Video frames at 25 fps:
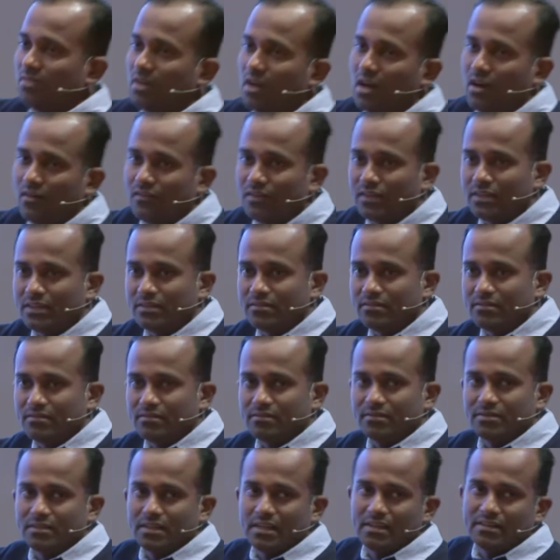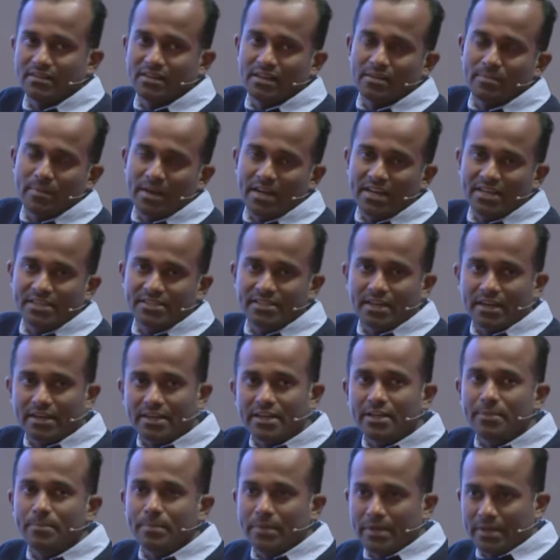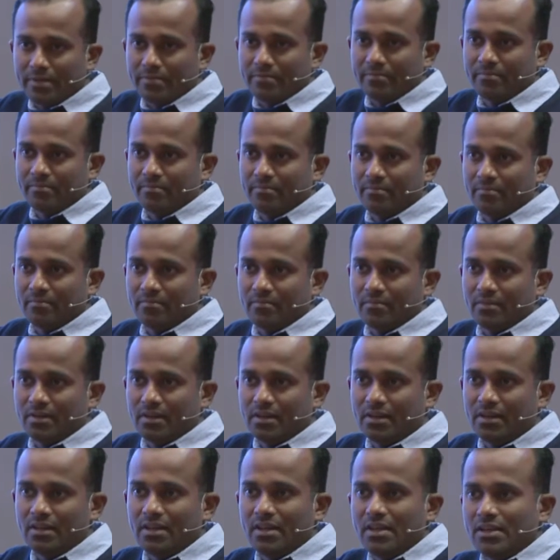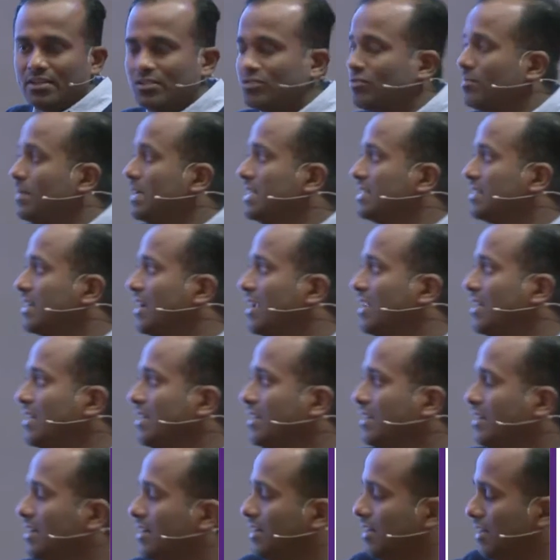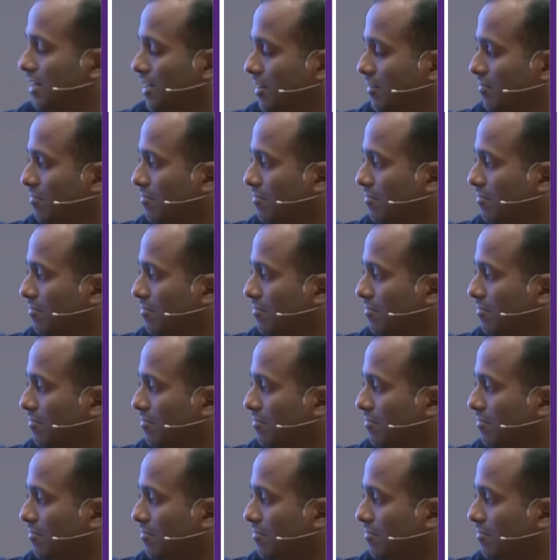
our centrally managed IDP. Right? So basically, uh,